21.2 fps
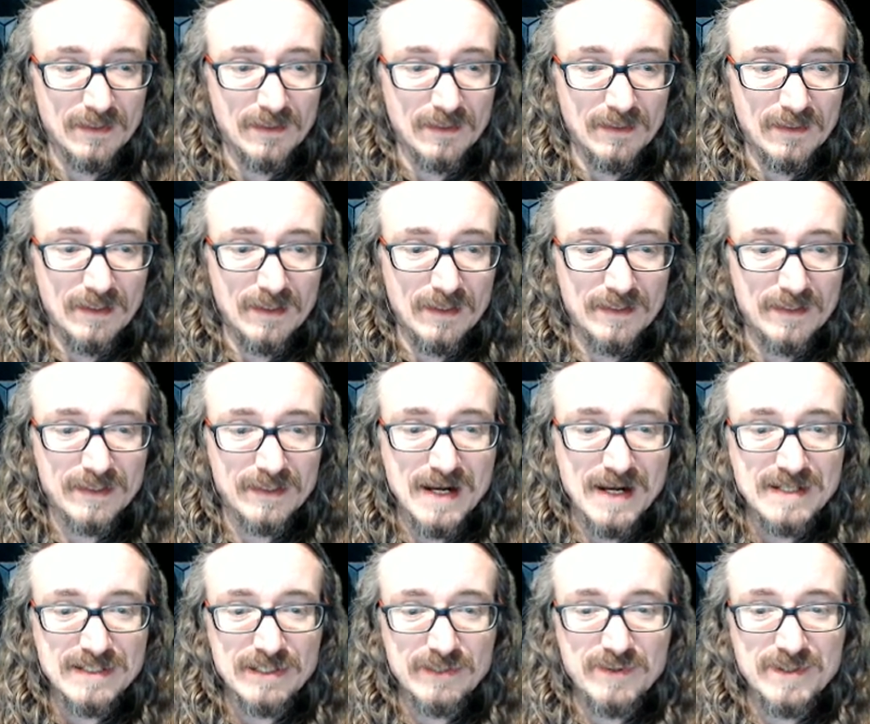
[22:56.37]
Uh, the
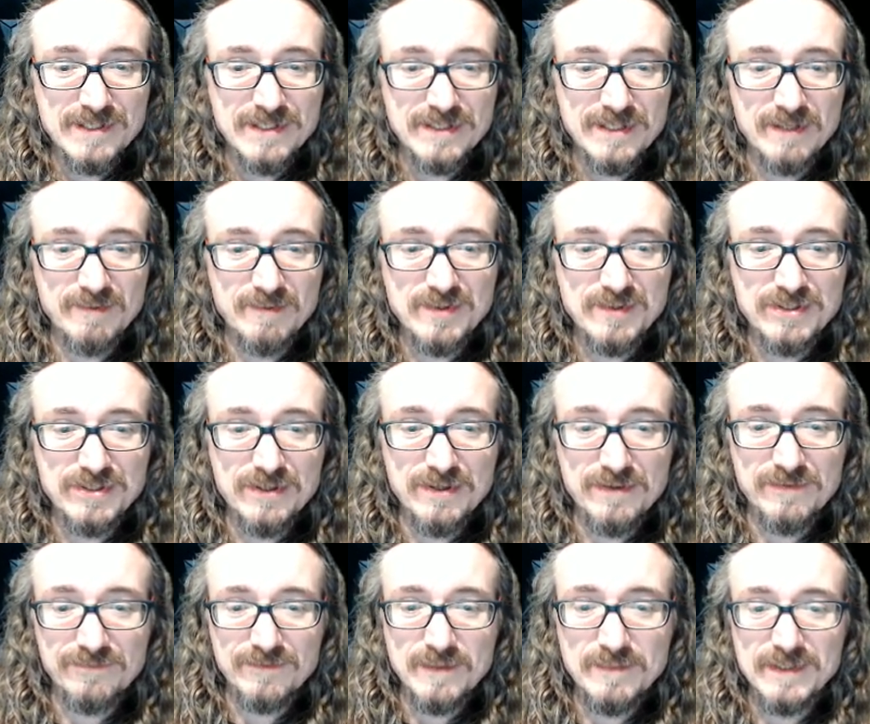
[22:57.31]
consequences that
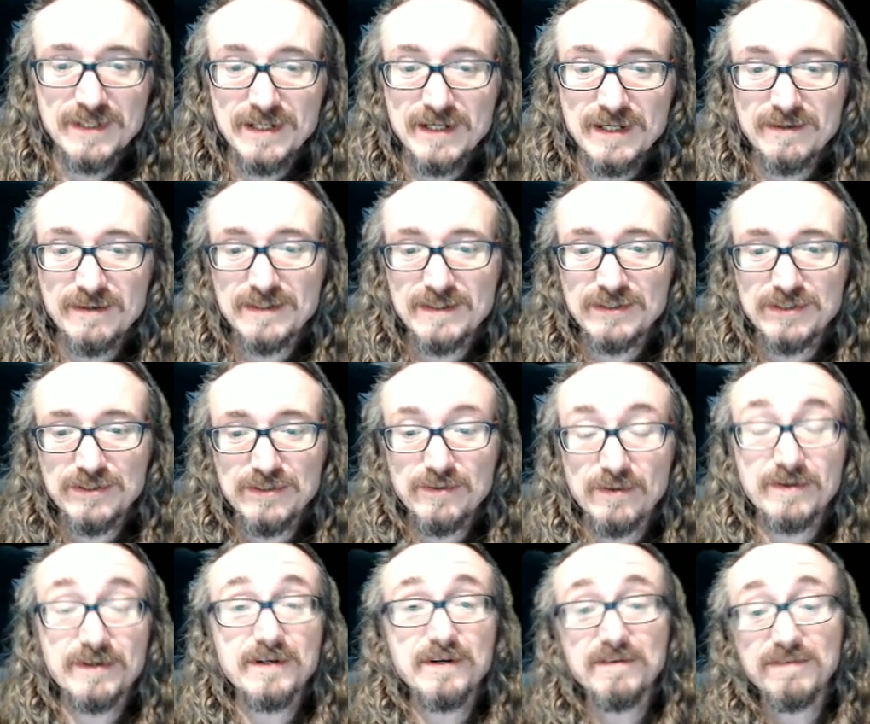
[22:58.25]
result from adhering to
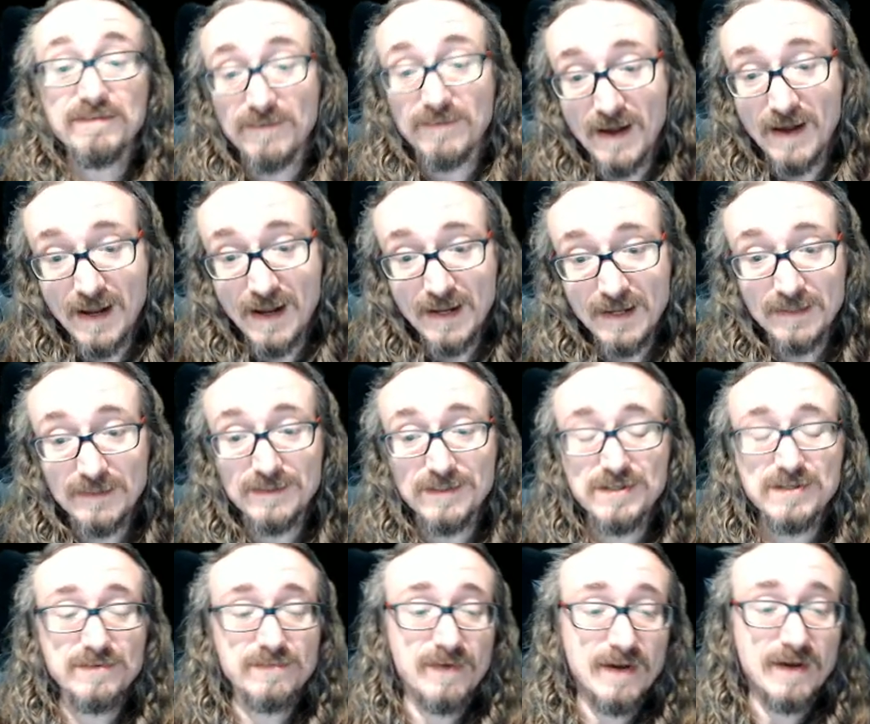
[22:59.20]
or defying
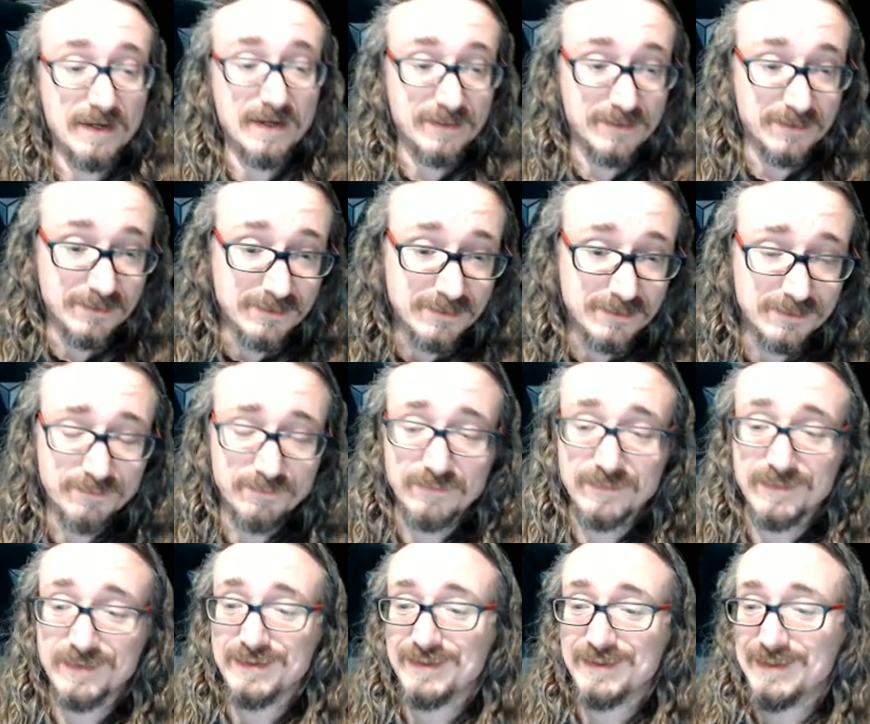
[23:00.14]
these values.
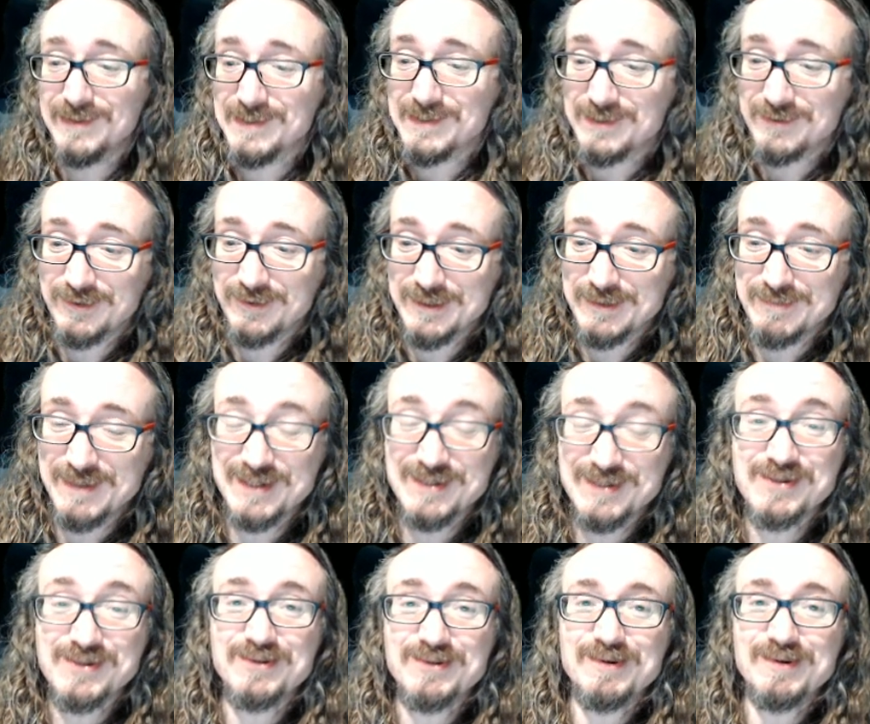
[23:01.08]
Uh, so we make
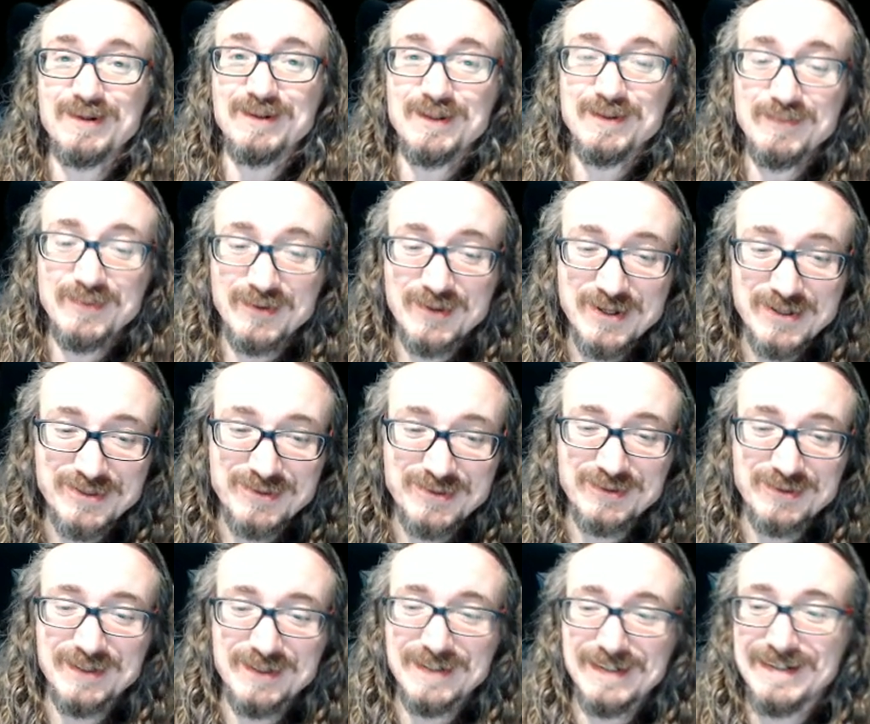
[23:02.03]
the story a little more
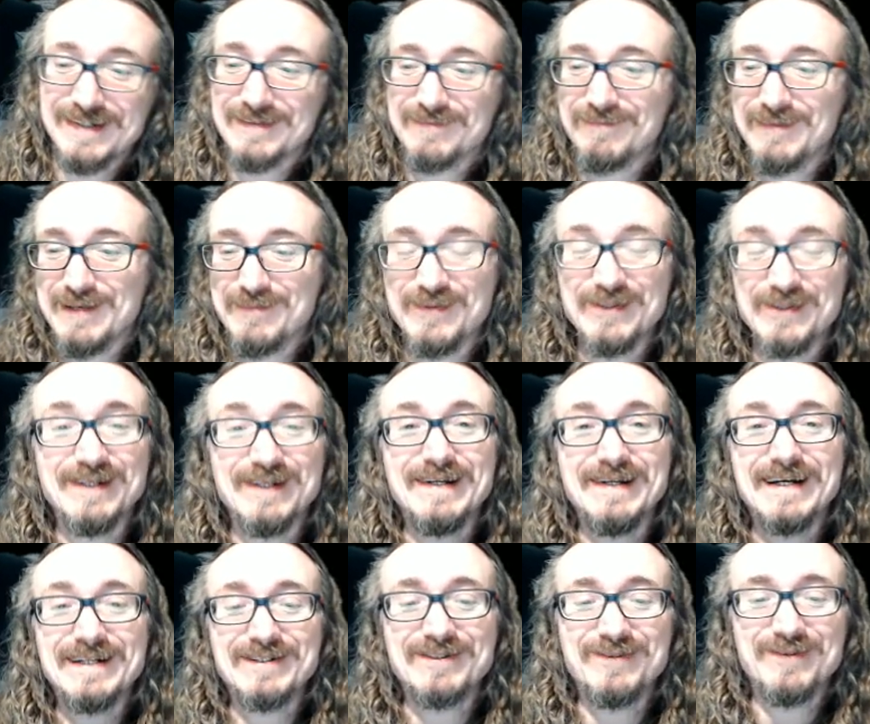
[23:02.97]
interesting. Maybe the
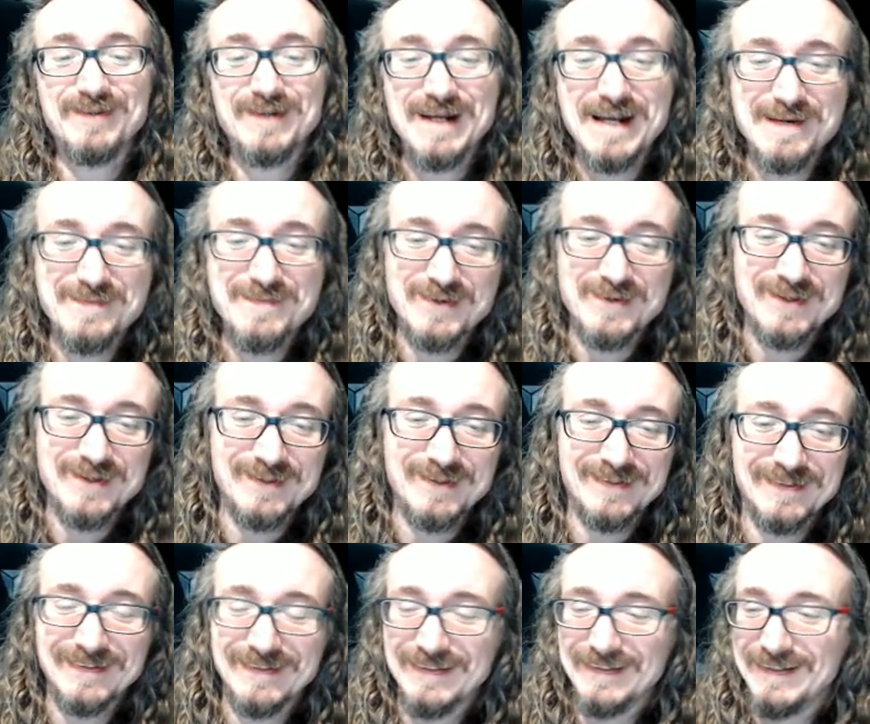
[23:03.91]
next door
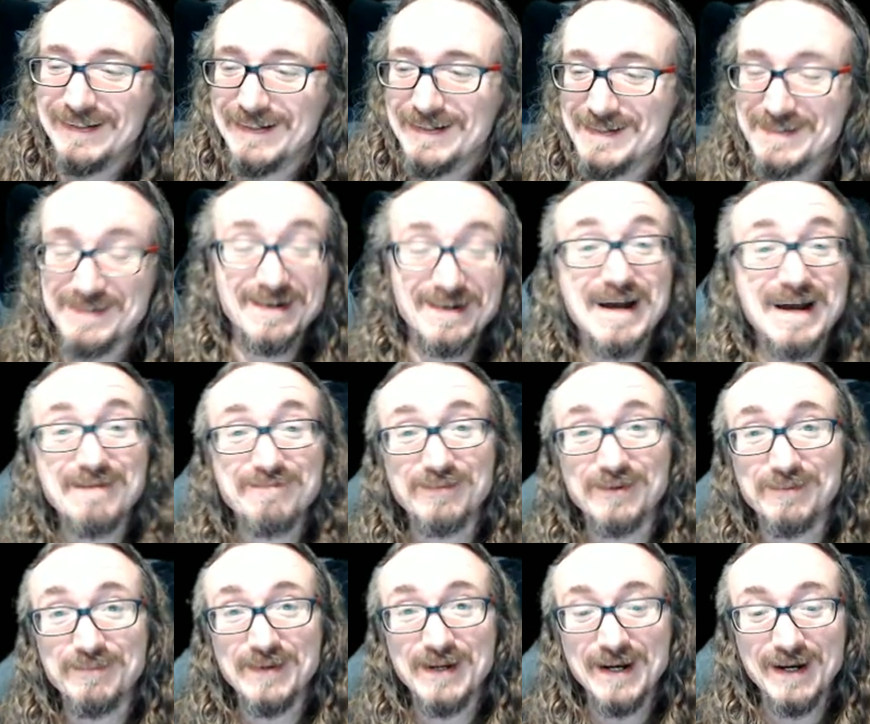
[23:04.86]
neighbor uh, is not
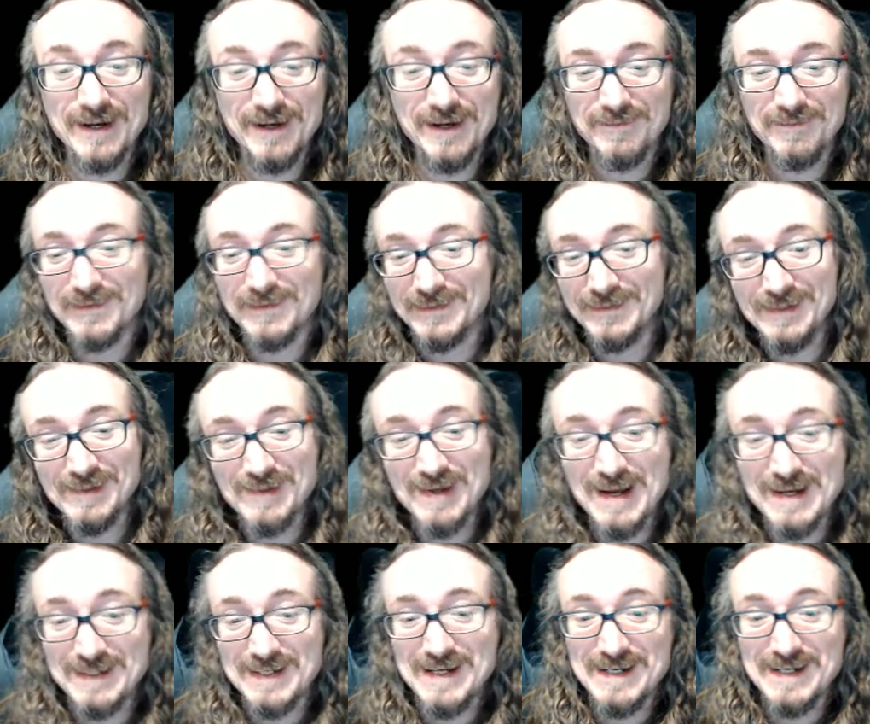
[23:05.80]
prepared, does
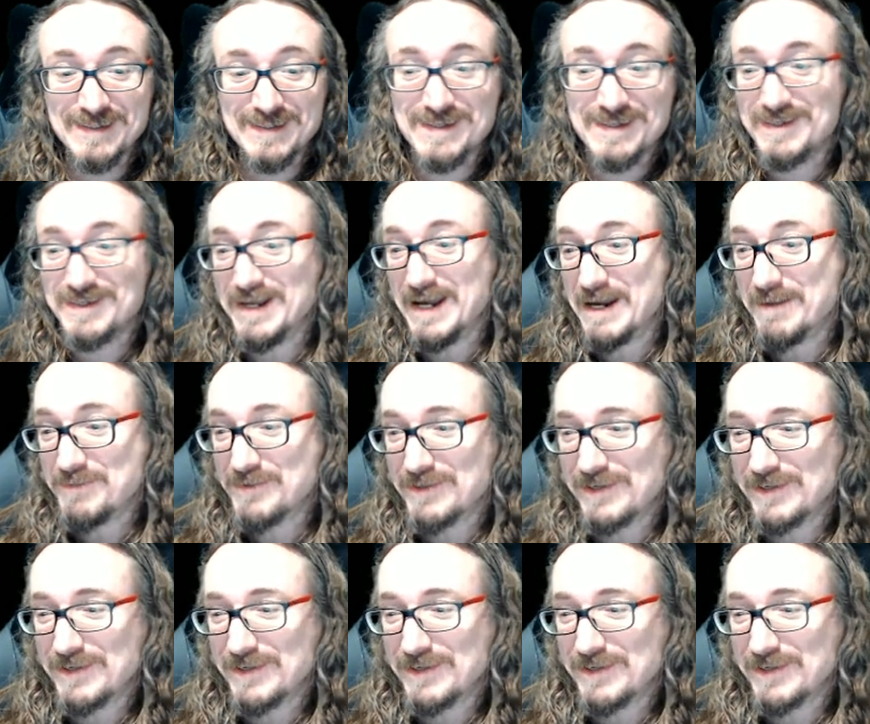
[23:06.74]
not take the steps.